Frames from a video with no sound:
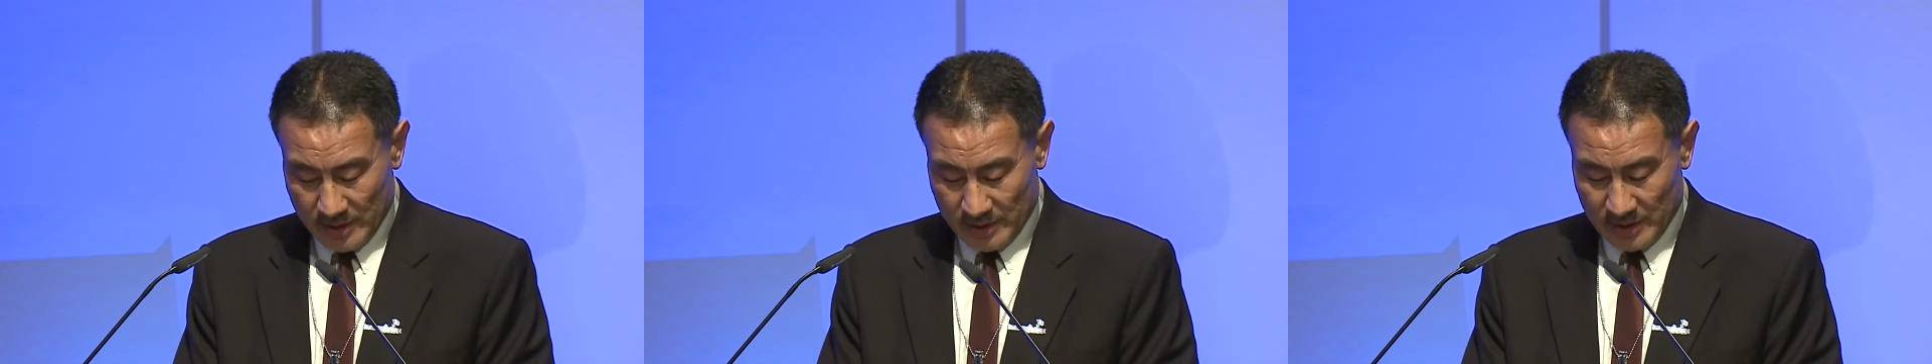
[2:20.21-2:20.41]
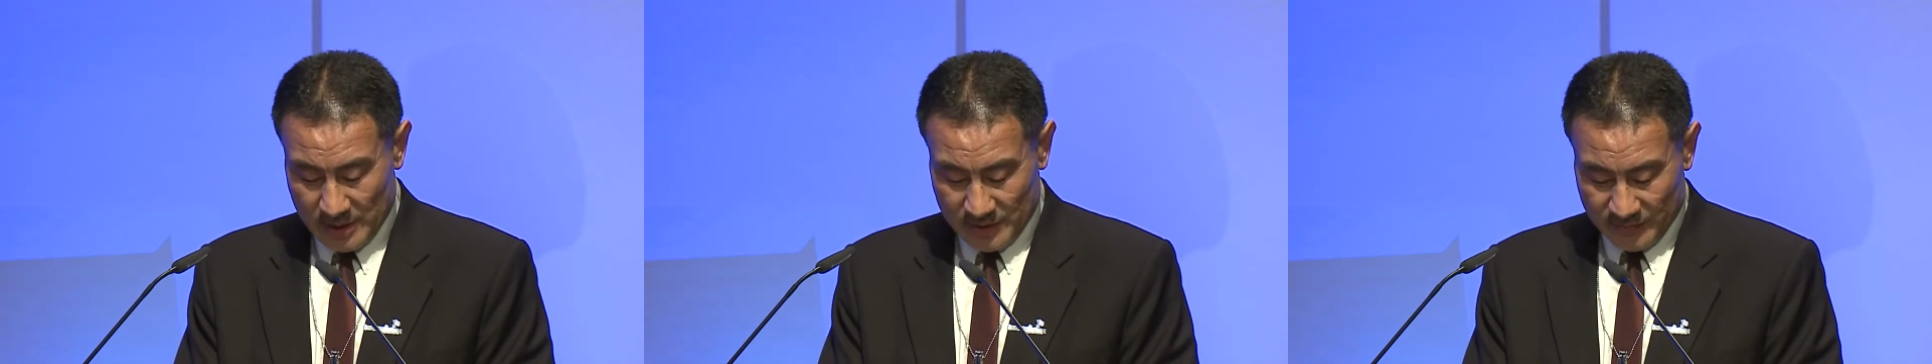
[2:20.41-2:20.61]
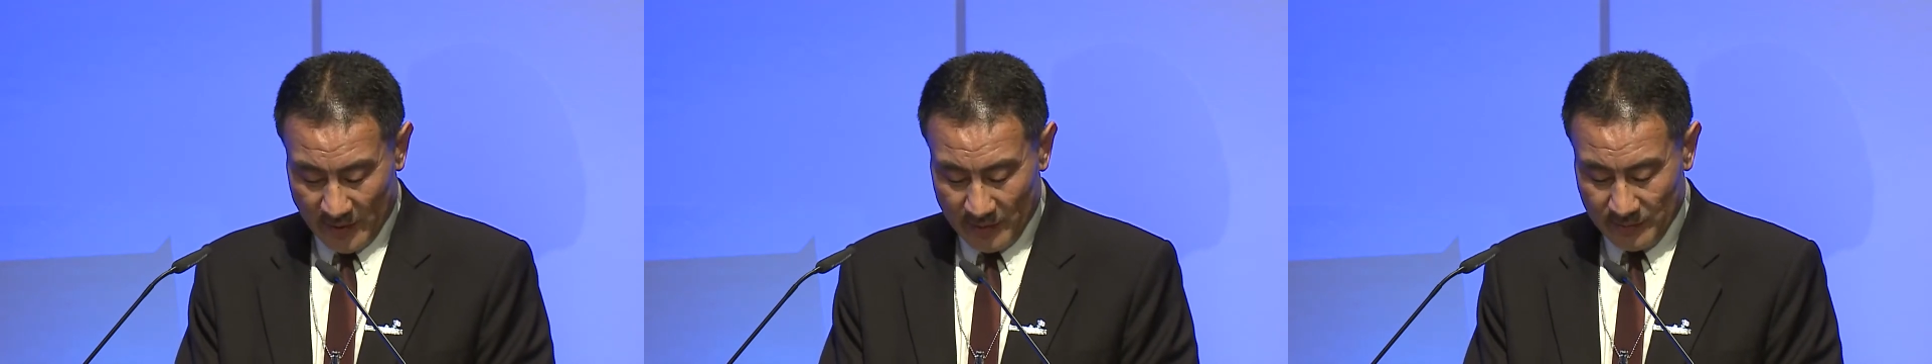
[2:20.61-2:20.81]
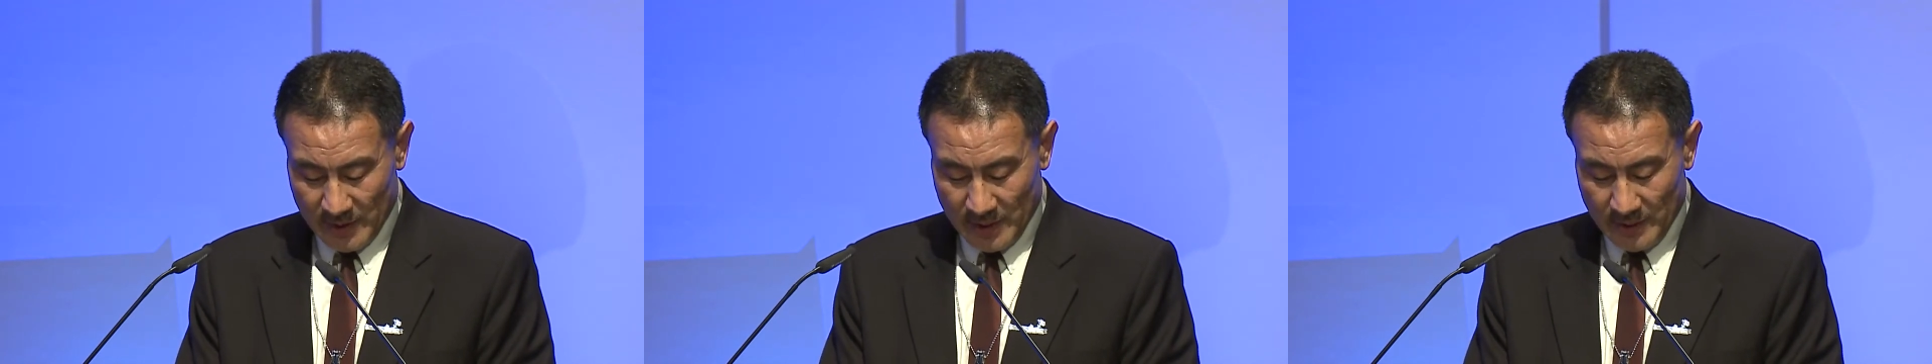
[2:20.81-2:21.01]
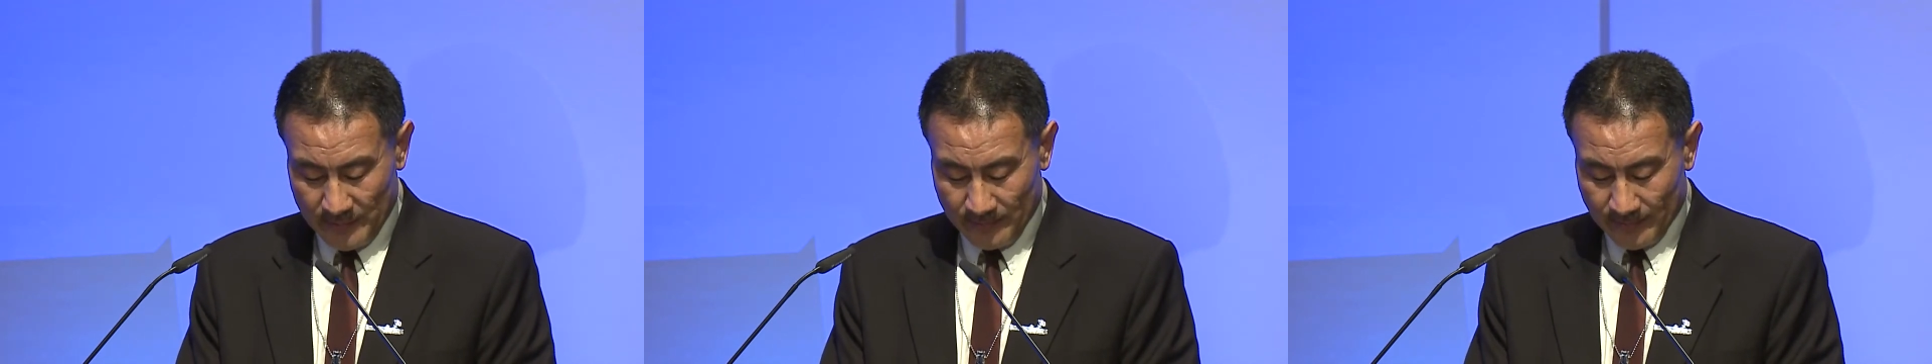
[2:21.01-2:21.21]
this
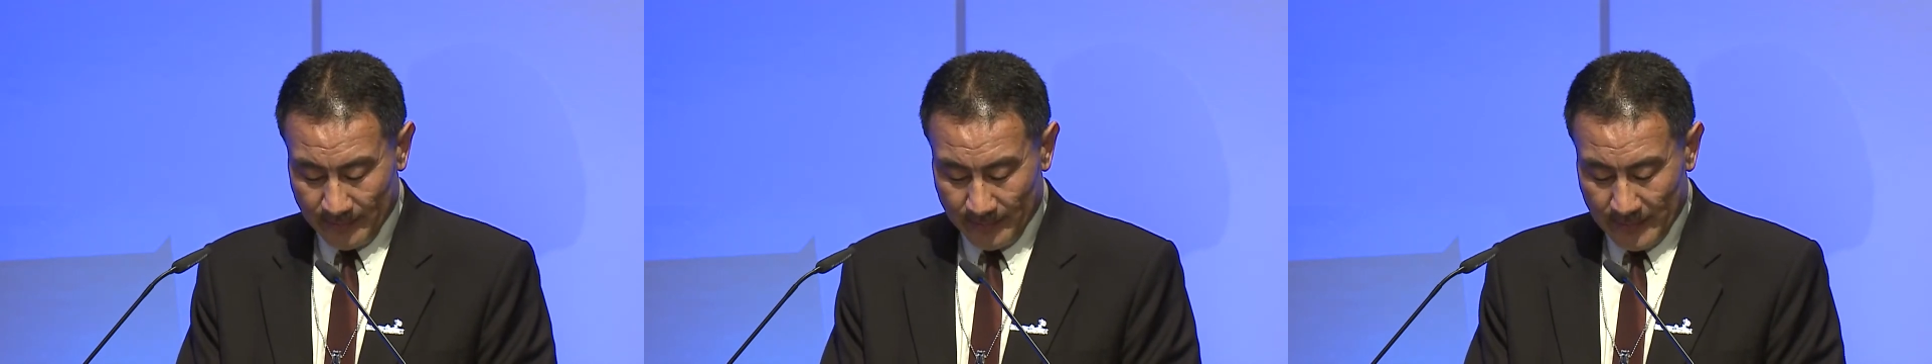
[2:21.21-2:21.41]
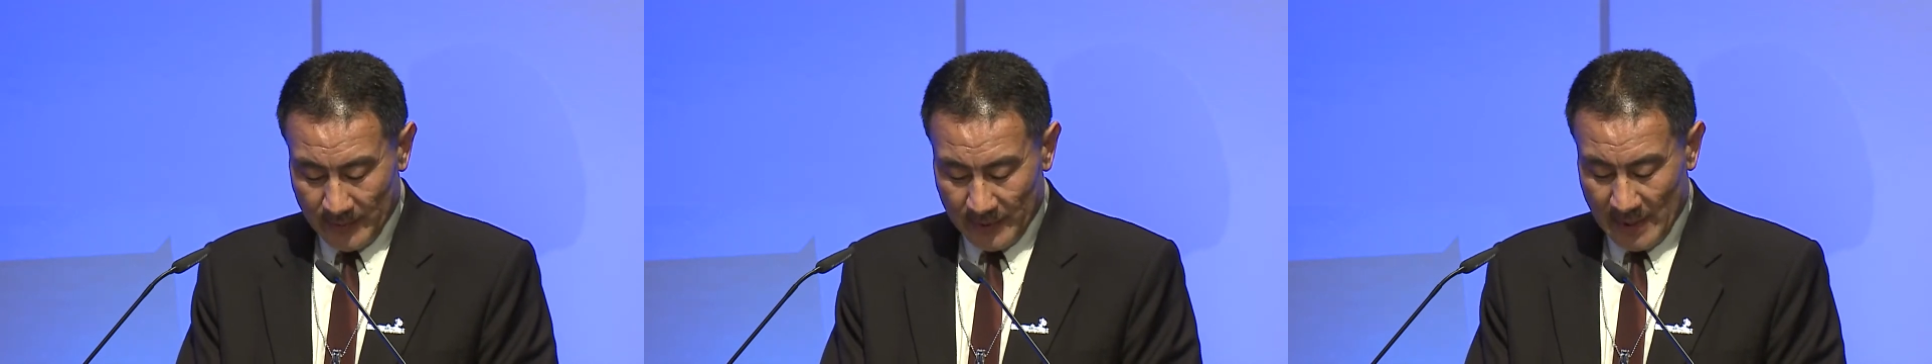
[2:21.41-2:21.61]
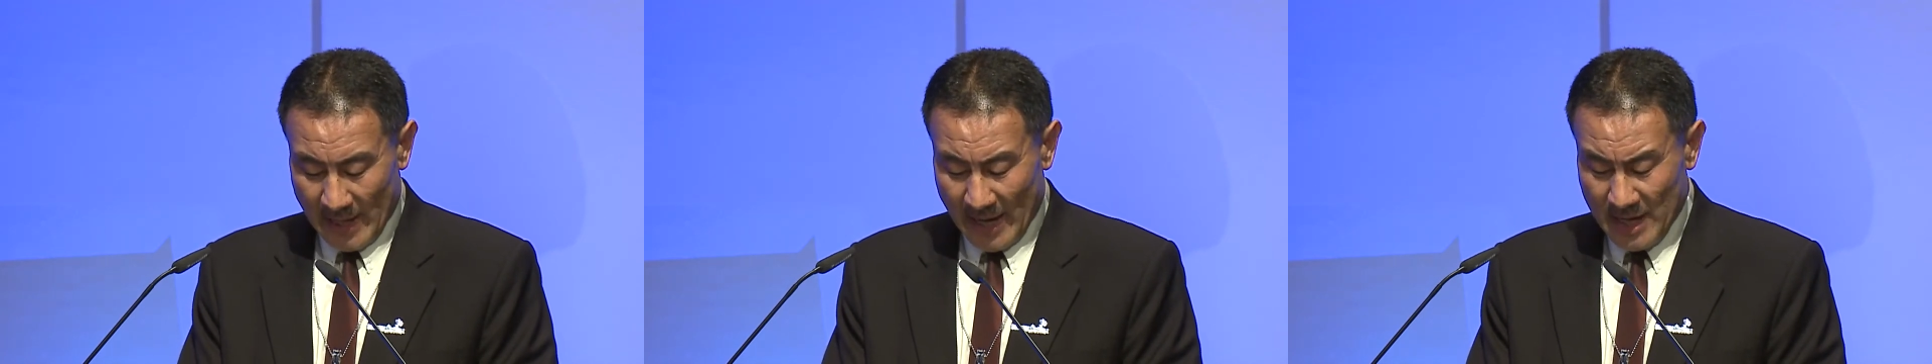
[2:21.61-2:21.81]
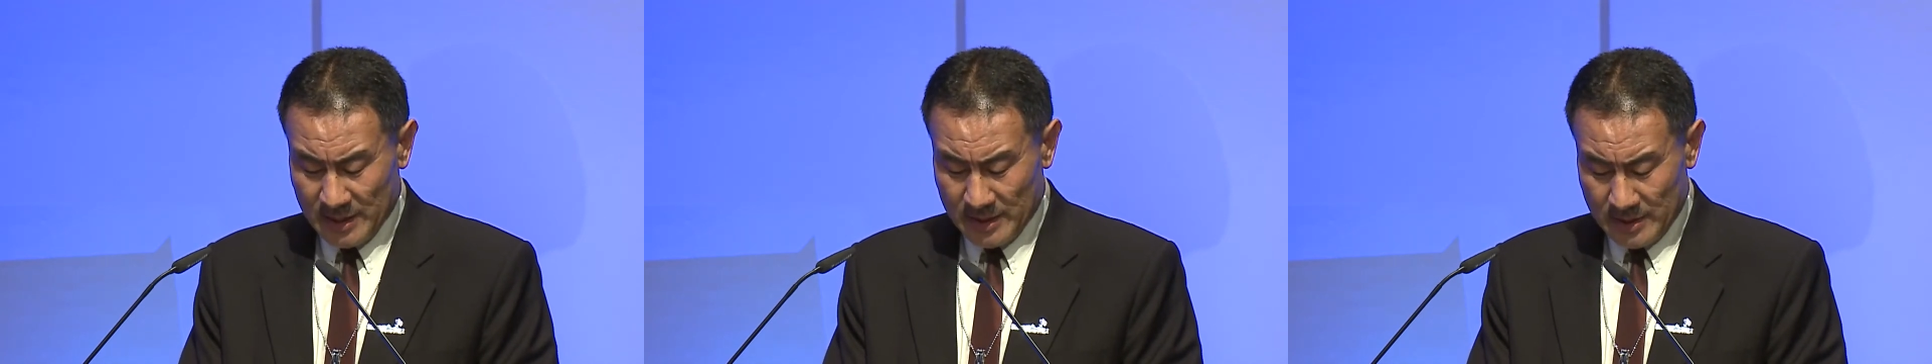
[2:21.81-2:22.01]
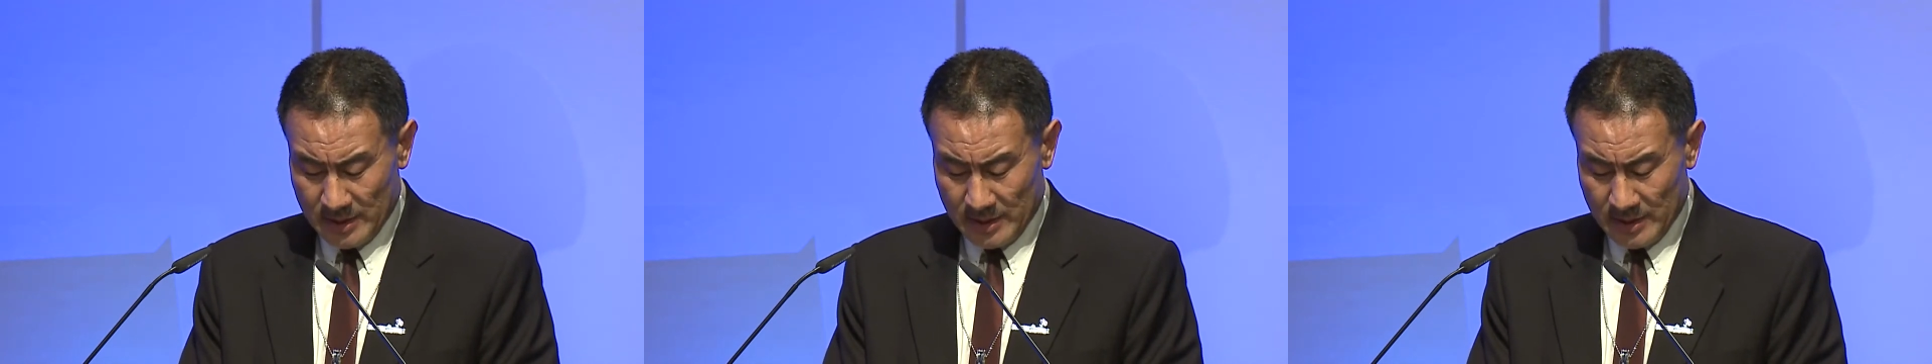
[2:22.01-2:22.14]
February. The Act